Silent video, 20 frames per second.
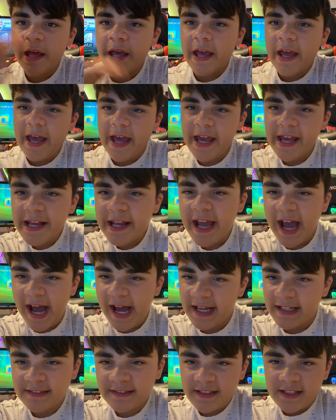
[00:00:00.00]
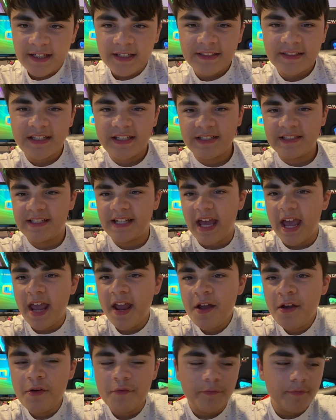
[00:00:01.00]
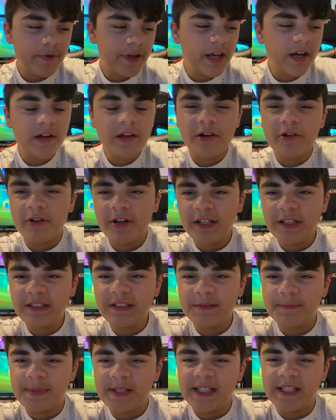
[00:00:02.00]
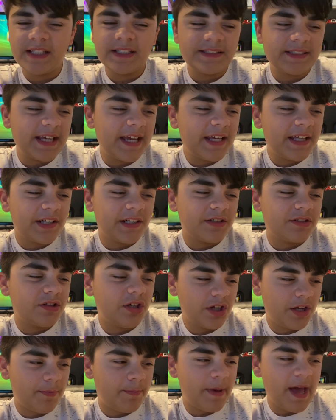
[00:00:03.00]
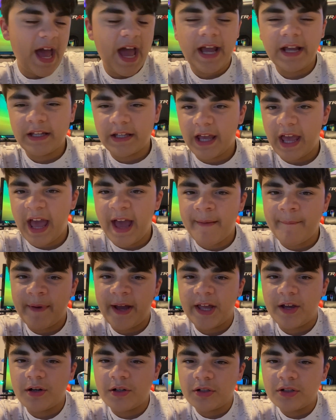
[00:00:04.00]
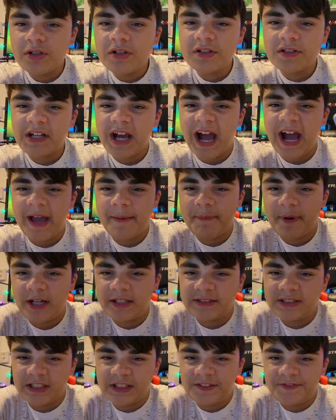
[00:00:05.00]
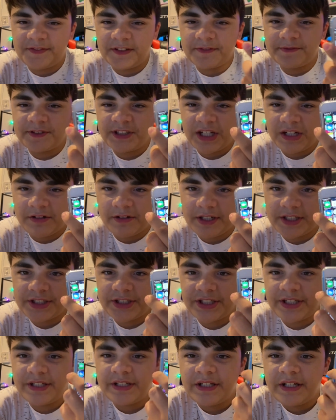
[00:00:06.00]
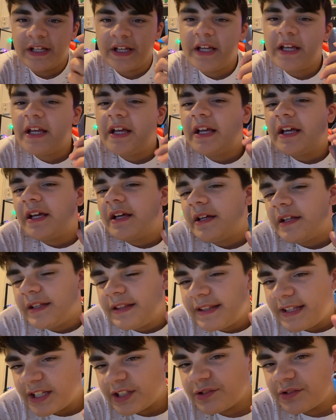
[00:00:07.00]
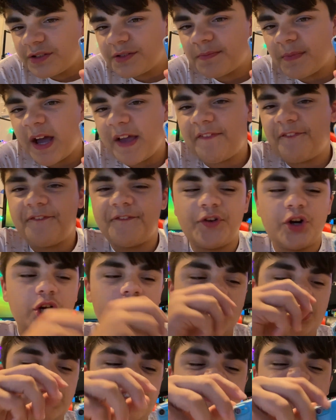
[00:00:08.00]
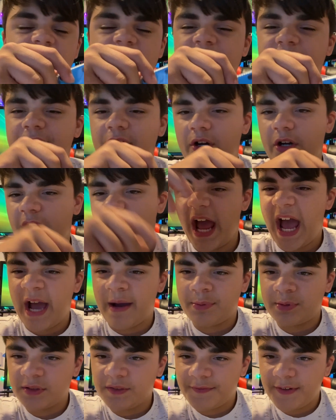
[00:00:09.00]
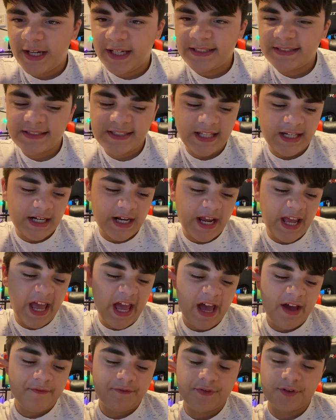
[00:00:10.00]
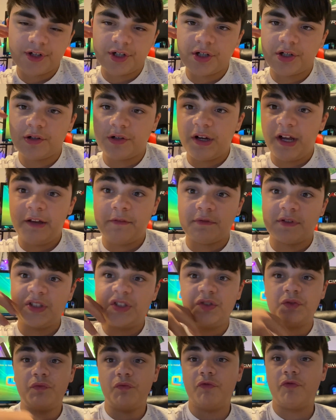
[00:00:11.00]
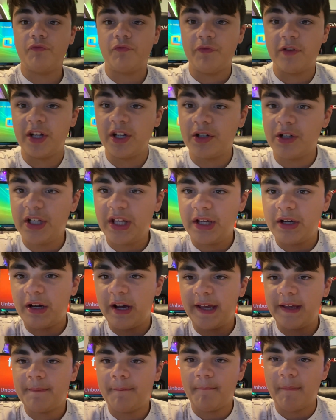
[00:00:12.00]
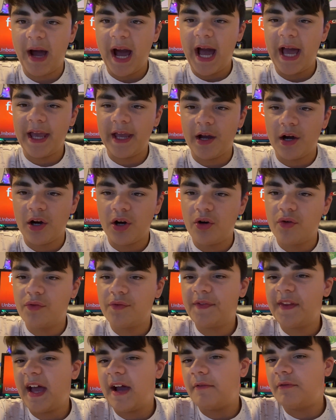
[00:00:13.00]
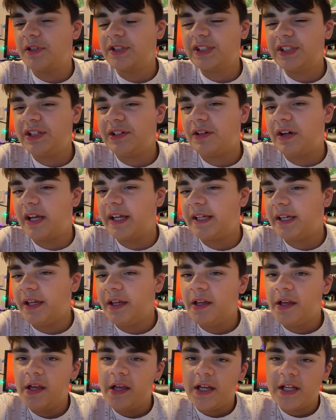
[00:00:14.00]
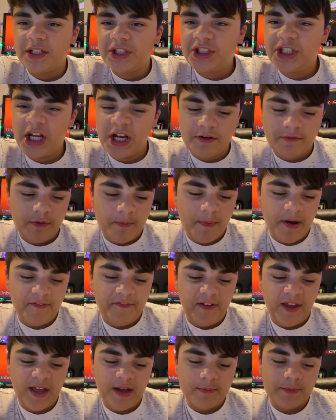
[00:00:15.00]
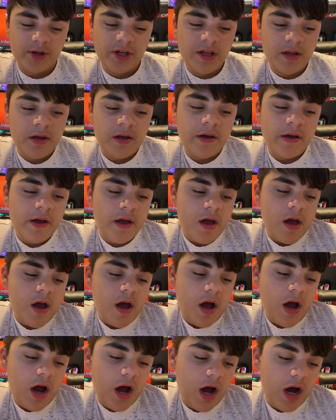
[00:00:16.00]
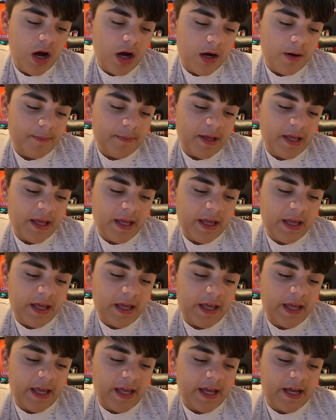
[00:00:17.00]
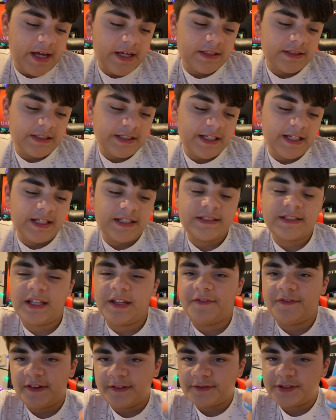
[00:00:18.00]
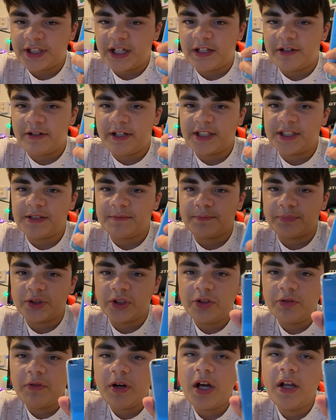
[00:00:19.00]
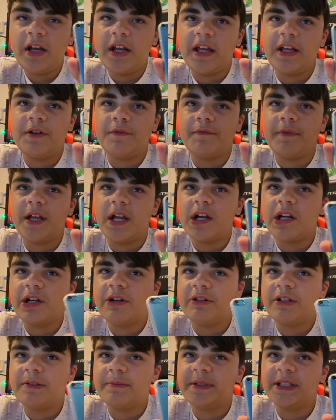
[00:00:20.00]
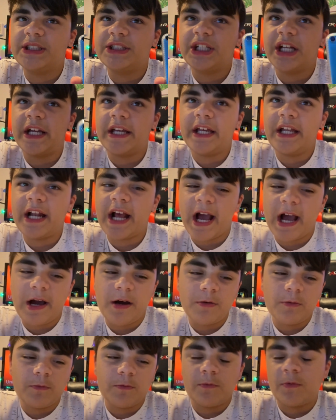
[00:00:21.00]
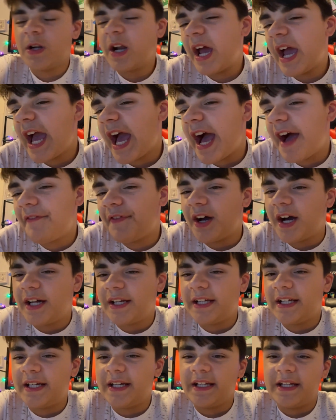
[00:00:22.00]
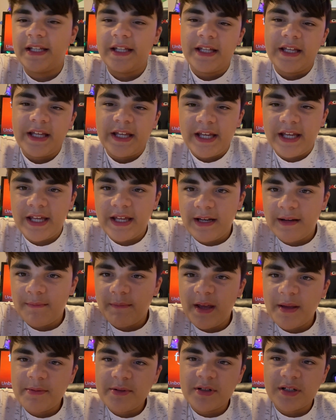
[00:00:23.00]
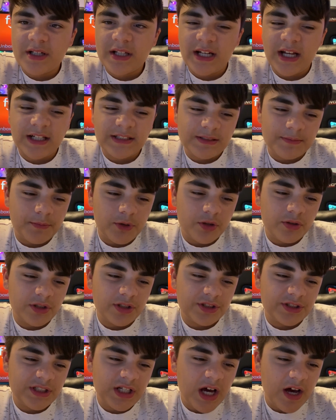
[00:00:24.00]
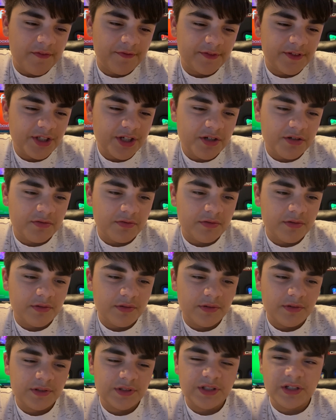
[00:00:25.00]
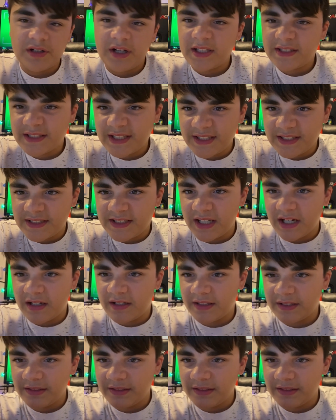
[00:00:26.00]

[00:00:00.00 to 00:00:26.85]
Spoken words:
Hey guys, today we are going to be taking a look back at my old iPod Touch 5th generation. This was my first ever Apple device that I ever was really my own, that wasn't shared with my family. And is a 5th generation blue one, and we are going to be checking out what I have on it and maybe looking at some older stuff too. So let's get started.